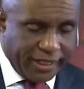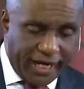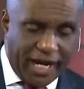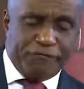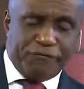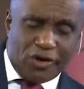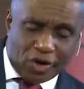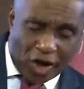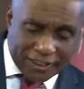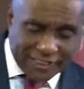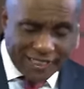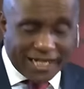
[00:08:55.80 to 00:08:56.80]
Even
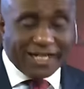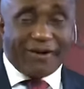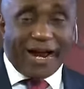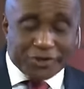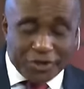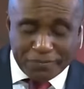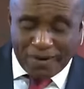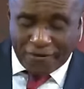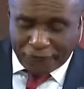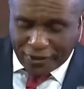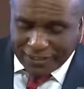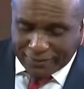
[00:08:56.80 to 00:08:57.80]
God said the righteous man
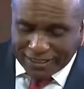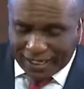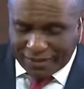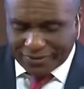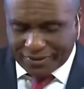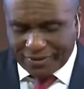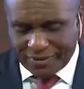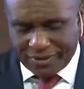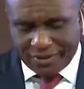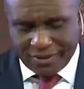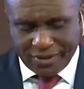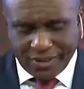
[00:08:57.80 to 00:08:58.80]
falls how many times?
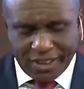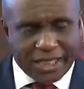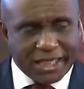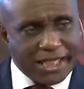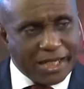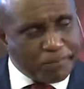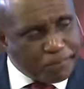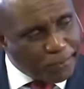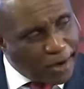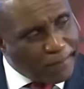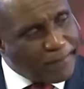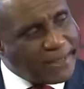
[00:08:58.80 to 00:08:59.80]
The
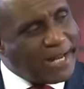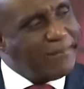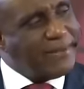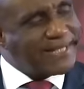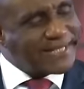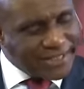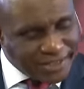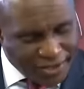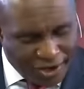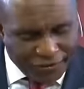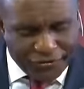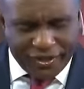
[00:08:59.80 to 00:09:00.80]
problem is not